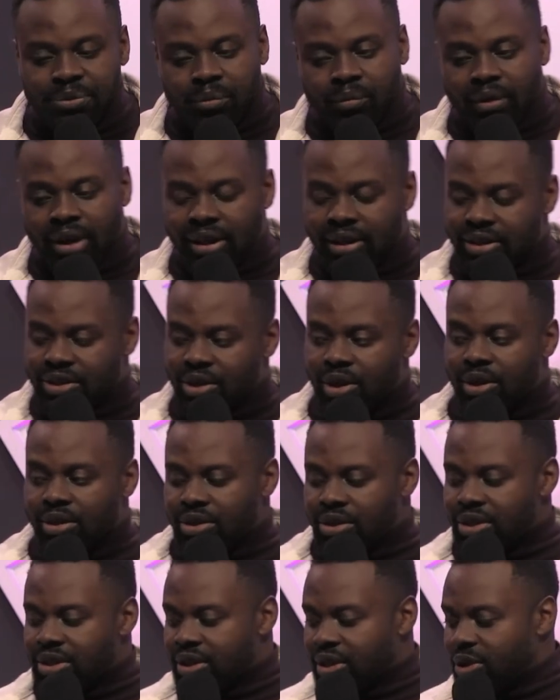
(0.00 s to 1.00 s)
And this
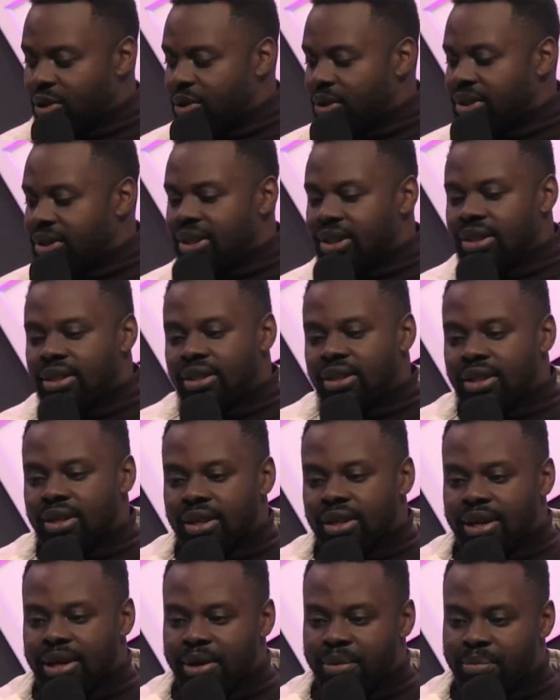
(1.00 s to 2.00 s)
altar is anointed.
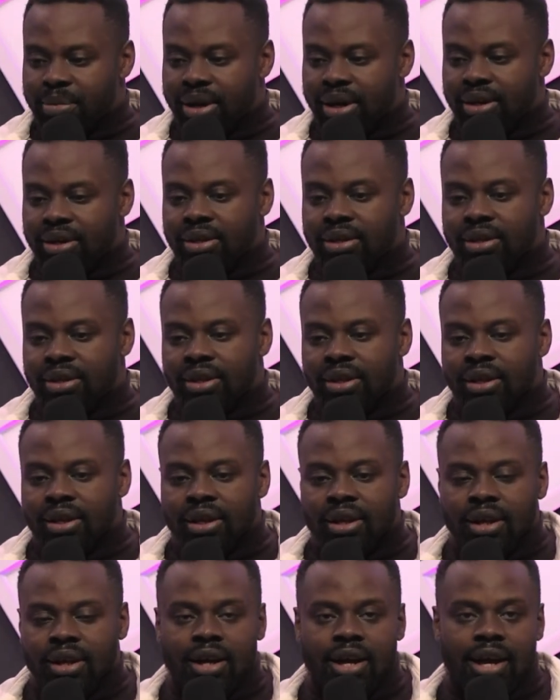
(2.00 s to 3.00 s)
Amen.
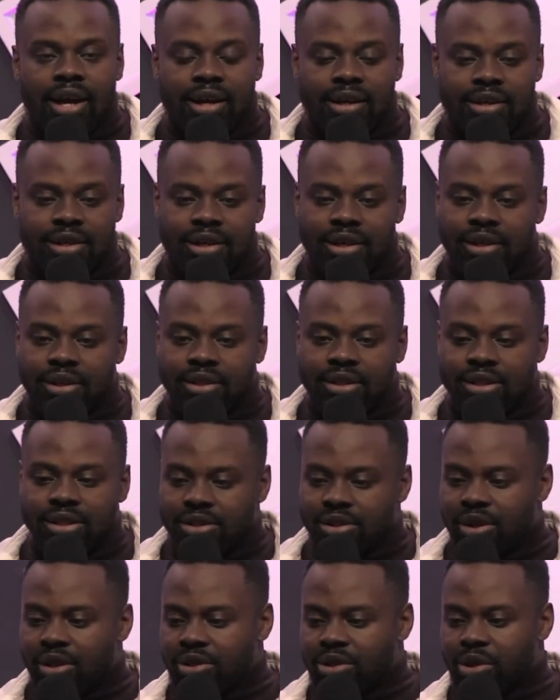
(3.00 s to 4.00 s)
And this
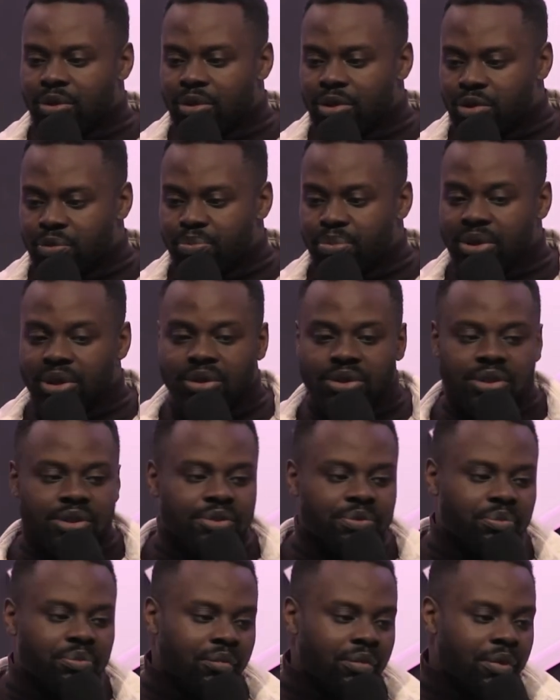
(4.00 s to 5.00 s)
altar was built
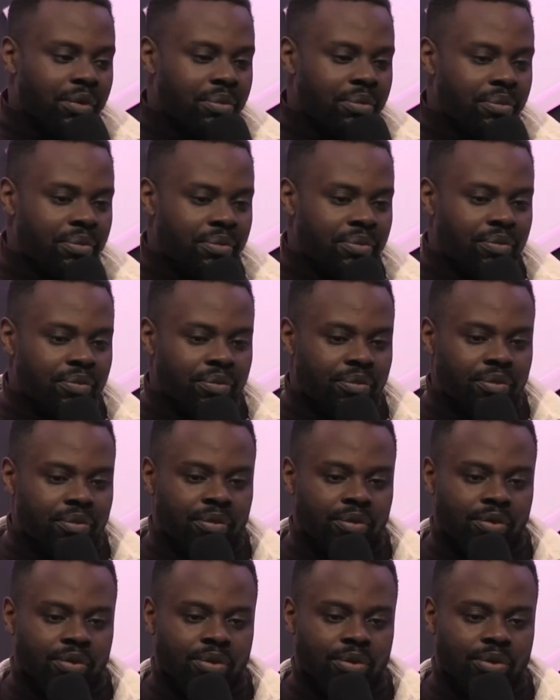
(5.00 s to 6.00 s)

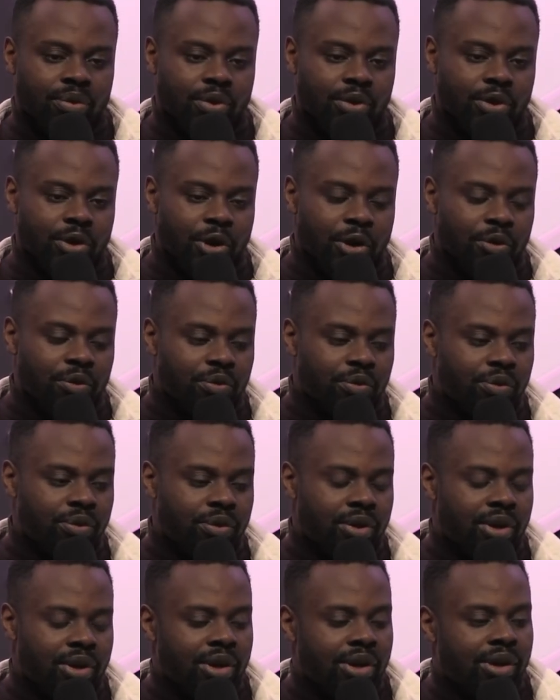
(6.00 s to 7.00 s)
you know,
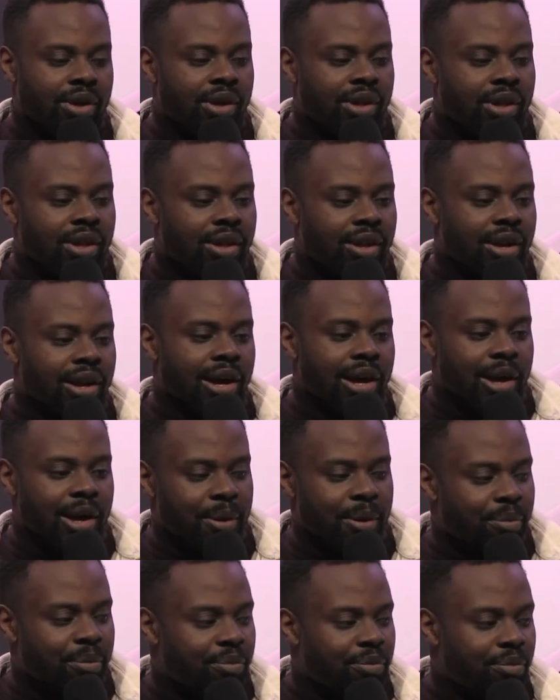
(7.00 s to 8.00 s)

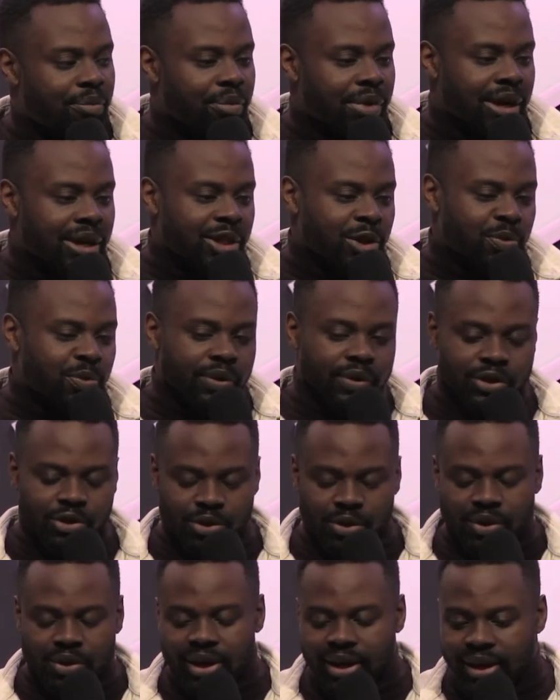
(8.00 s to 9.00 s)
um, by
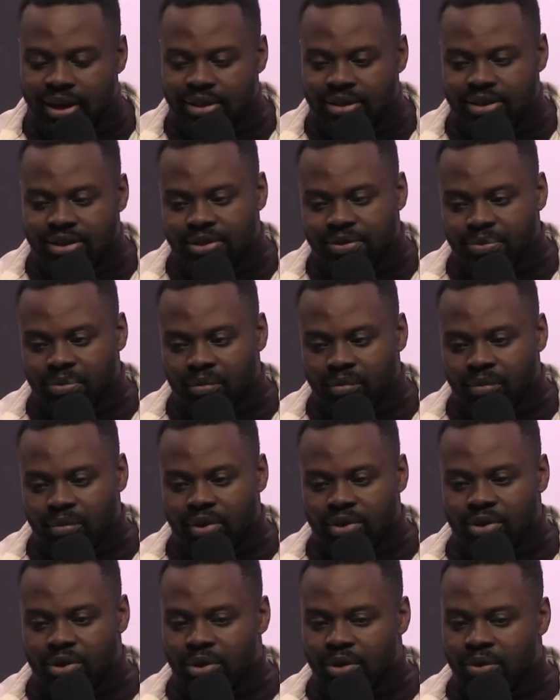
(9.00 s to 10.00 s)
spiritual hands.
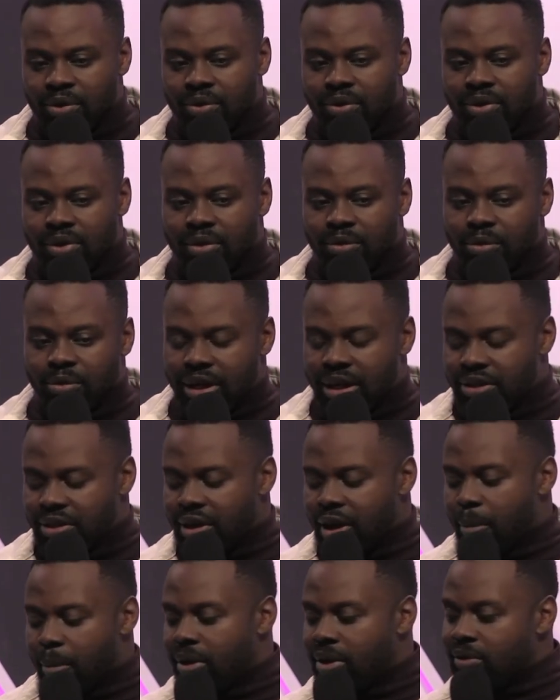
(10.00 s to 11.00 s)
So we're not
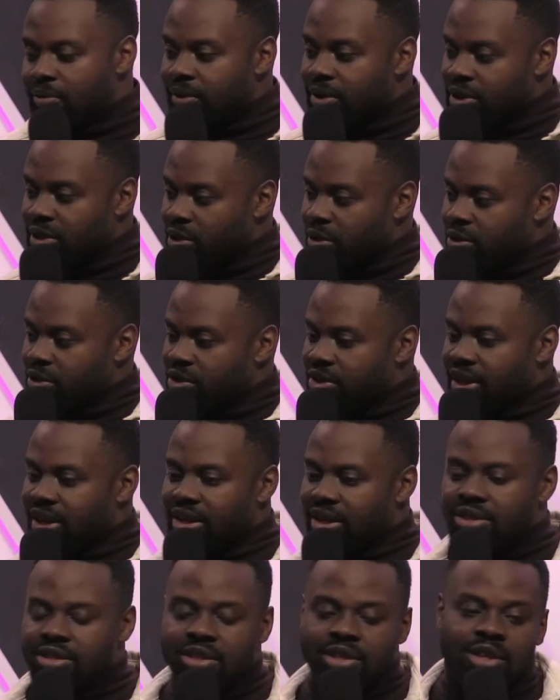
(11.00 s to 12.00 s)
talking about a physical
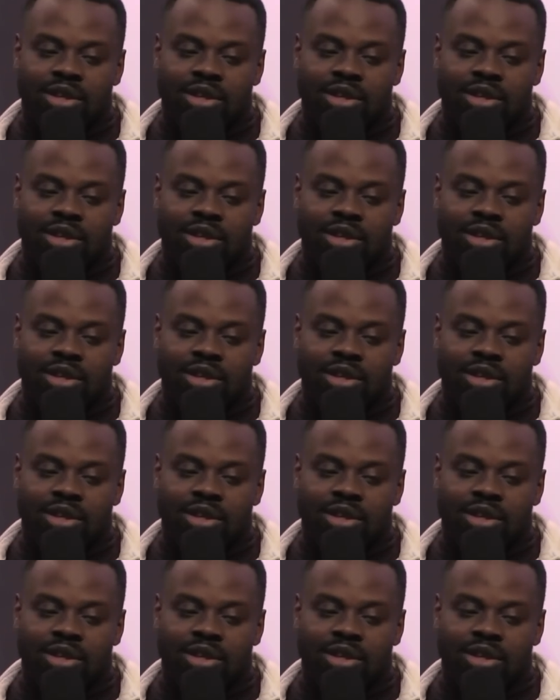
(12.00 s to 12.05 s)
stage.